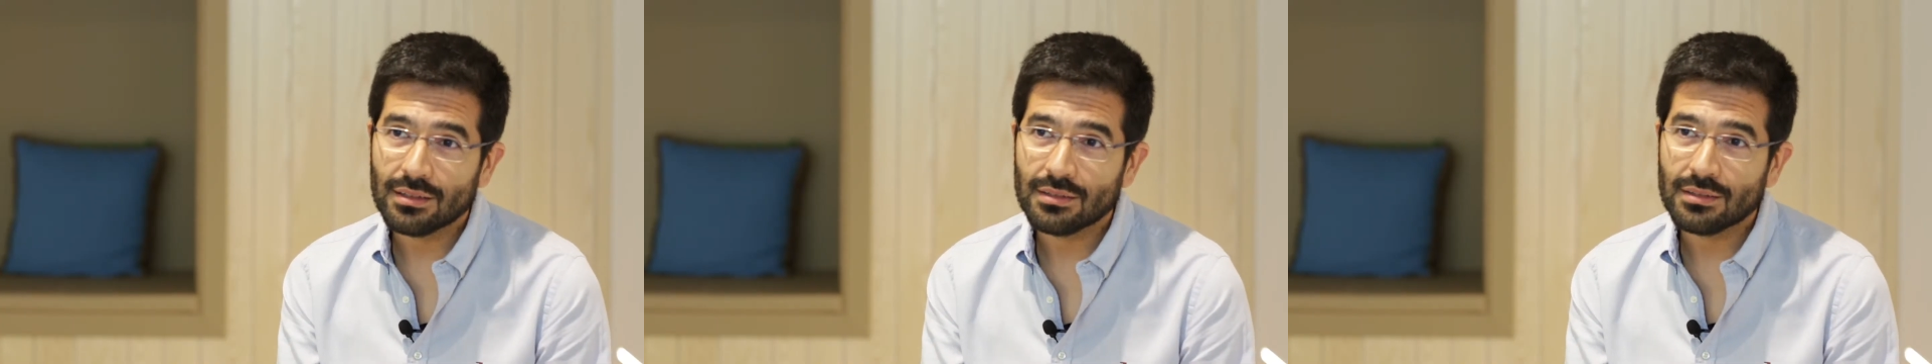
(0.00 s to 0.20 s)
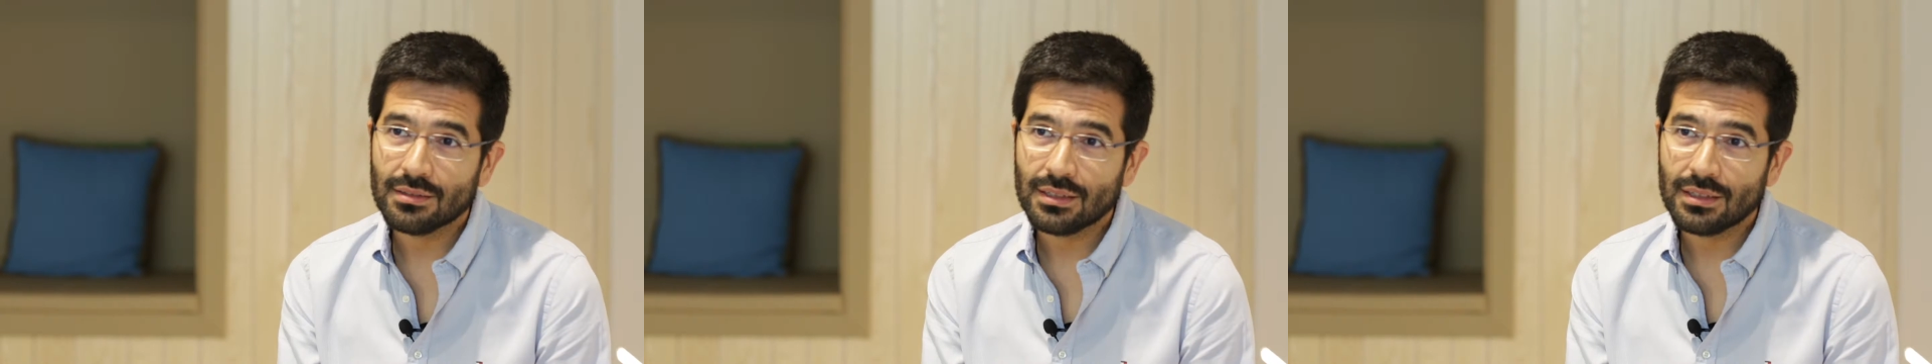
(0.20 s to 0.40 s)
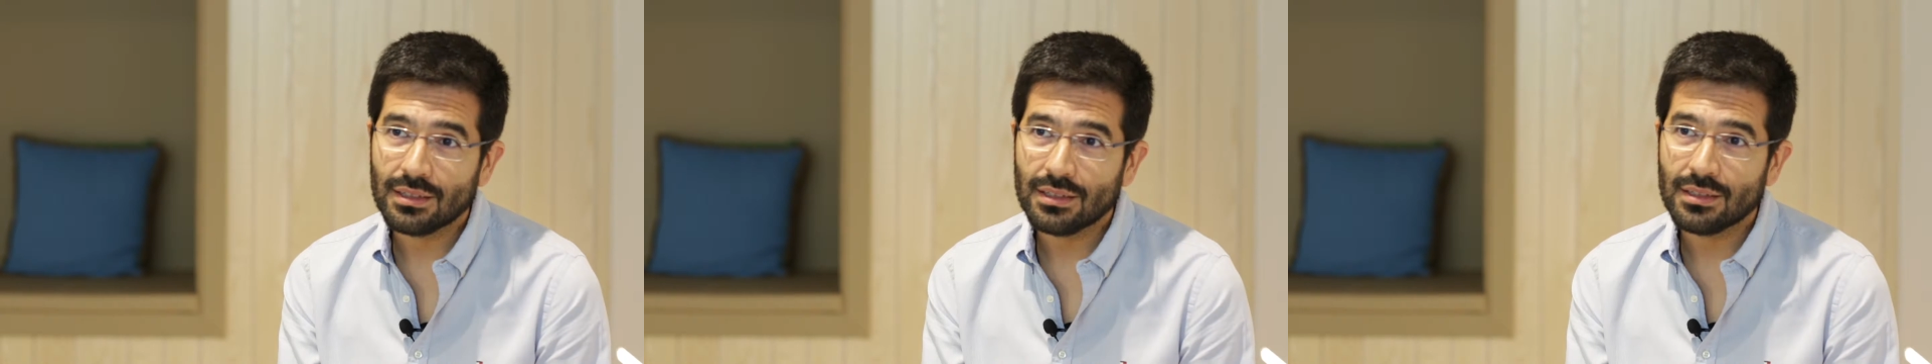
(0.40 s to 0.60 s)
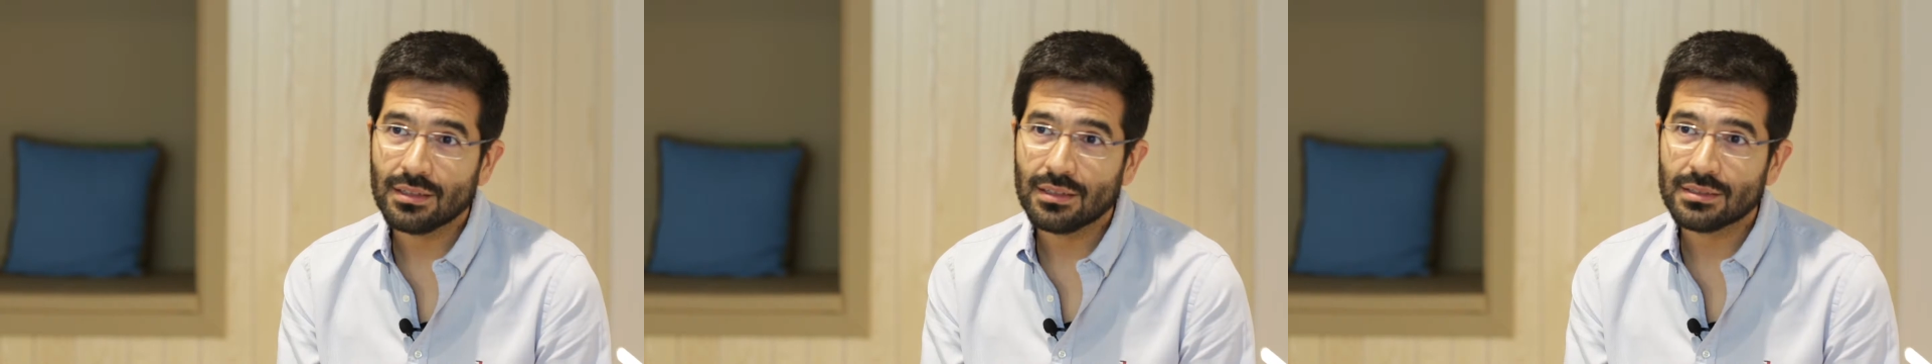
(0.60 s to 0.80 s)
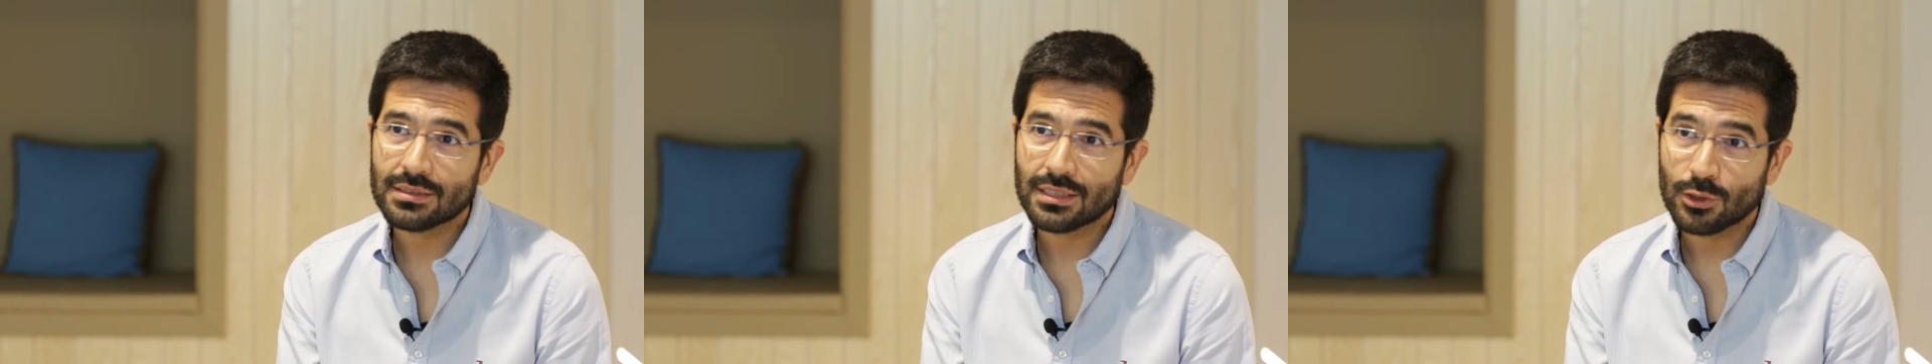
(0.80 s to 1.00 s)

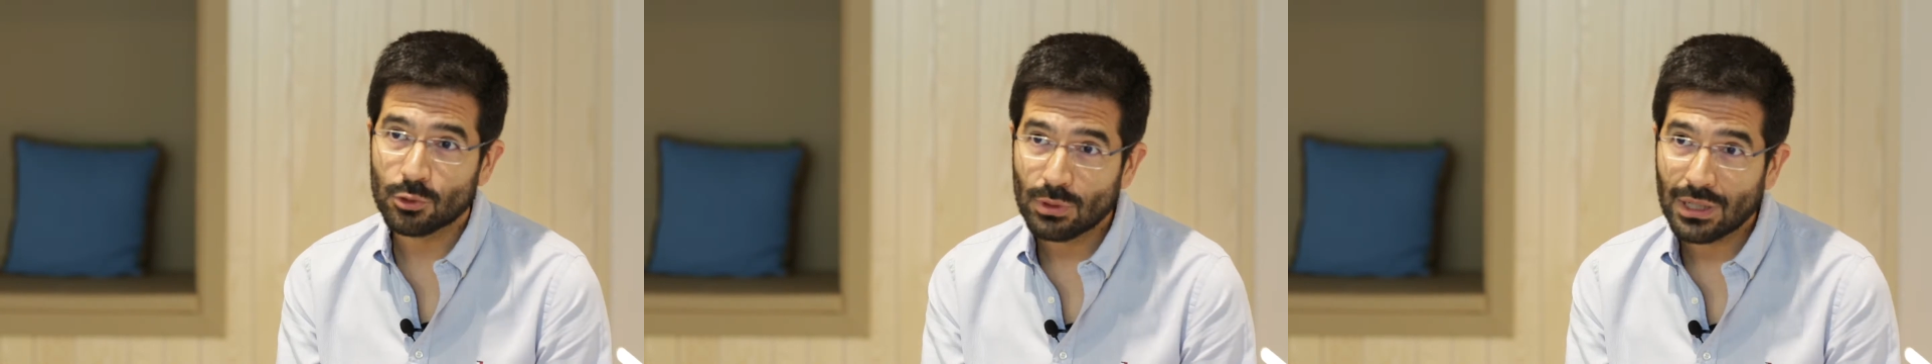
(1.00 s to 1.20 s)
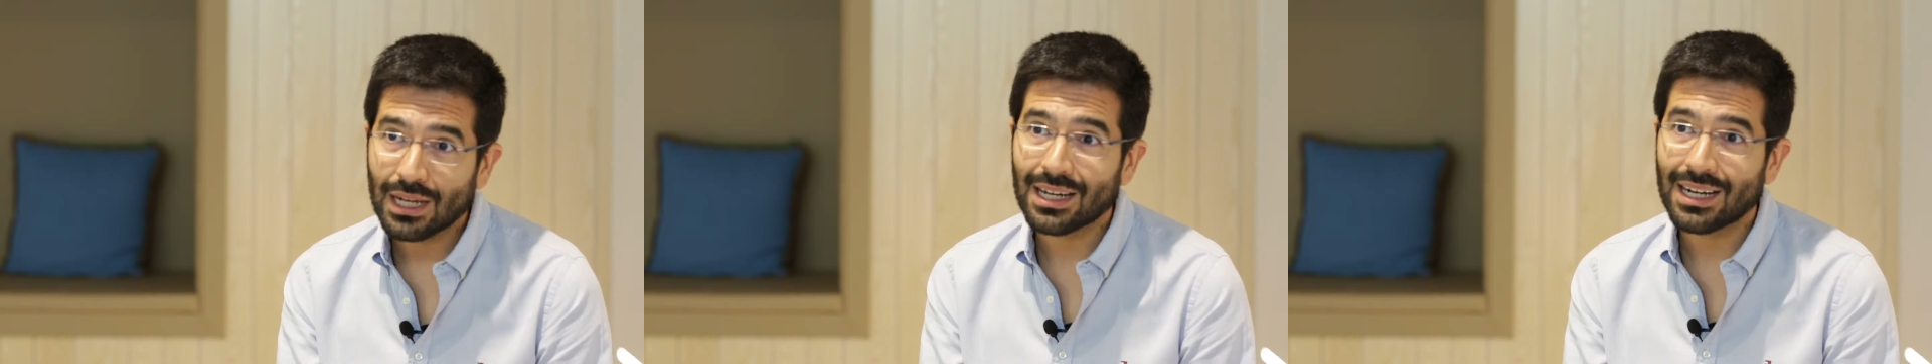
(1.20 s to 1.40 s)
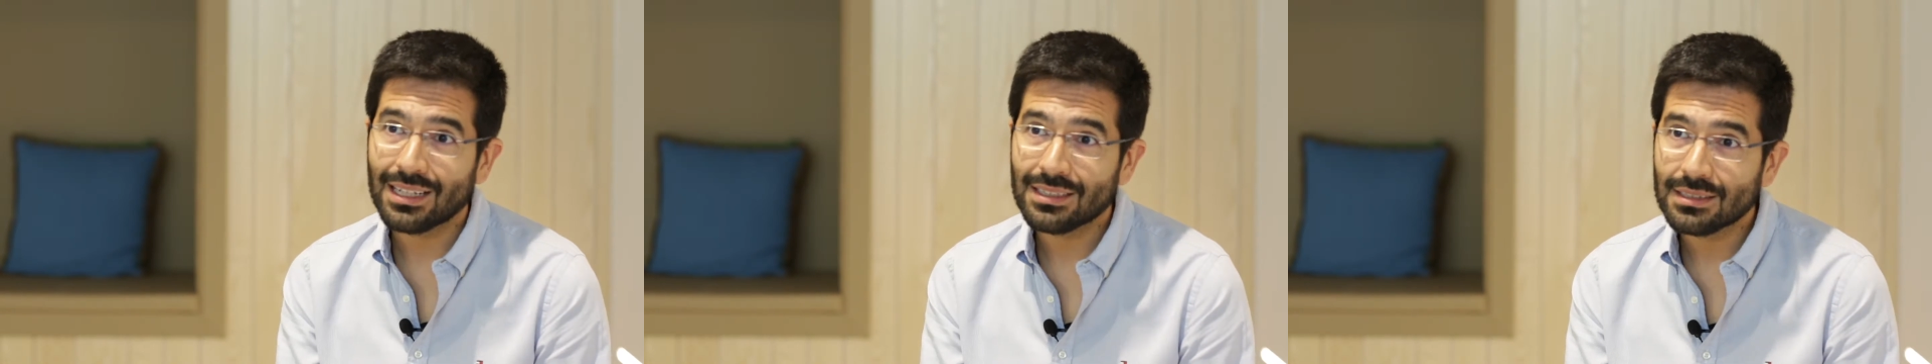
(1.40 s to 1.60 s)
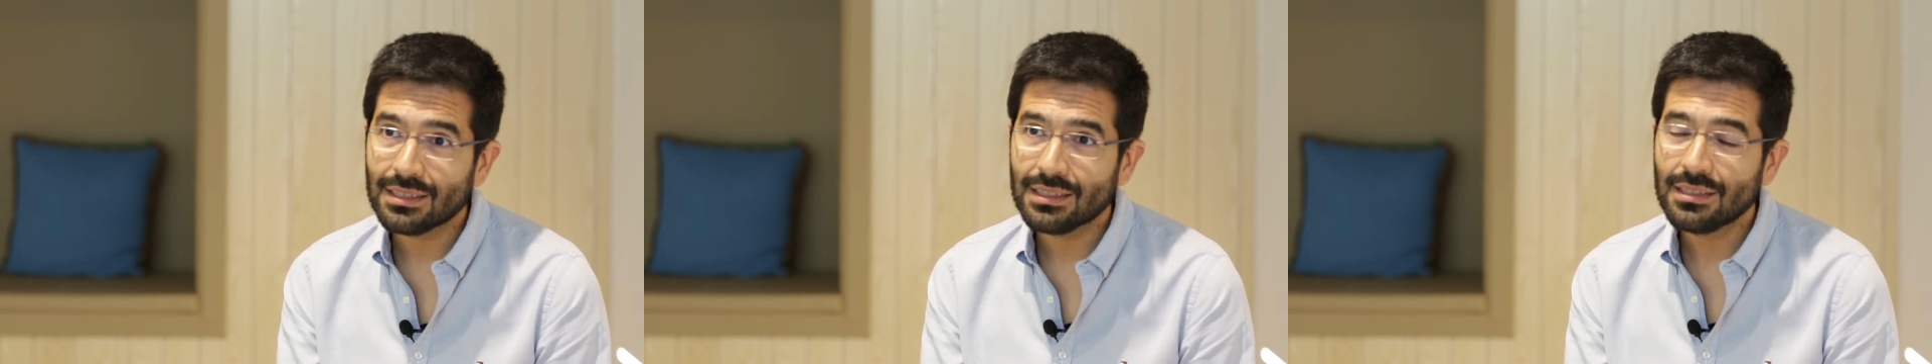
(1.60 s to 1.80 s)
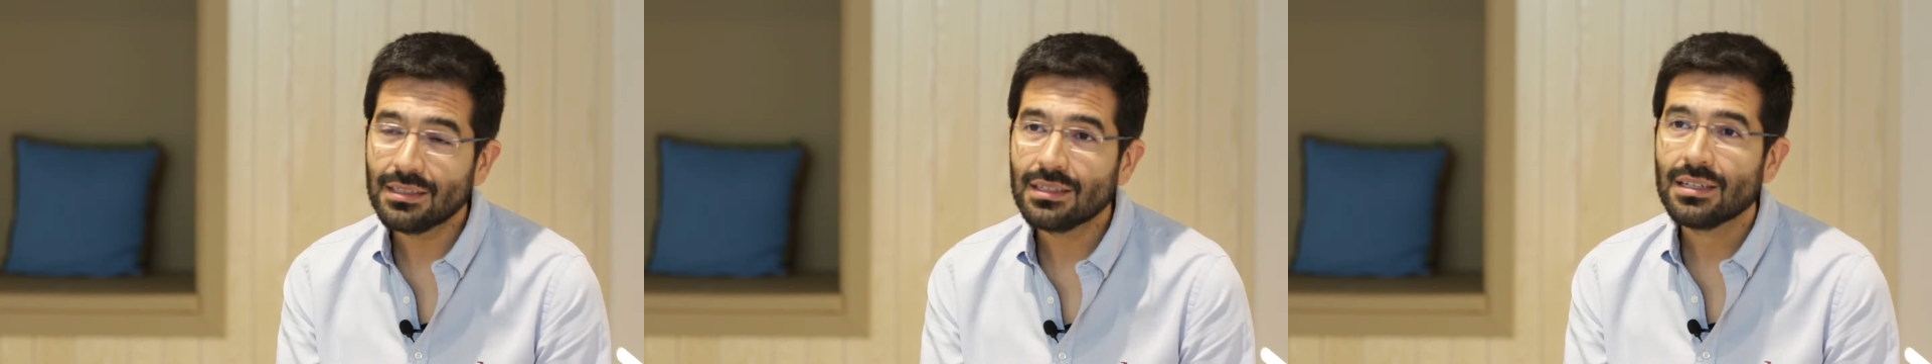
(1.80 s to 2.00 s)
surfaces opens
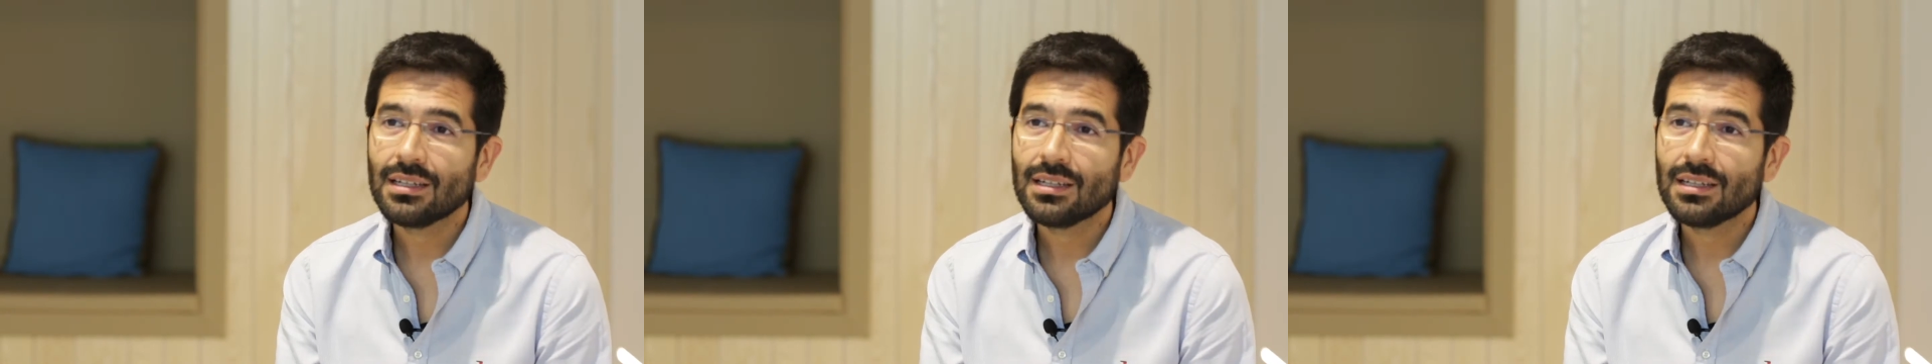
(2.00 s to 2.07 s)
up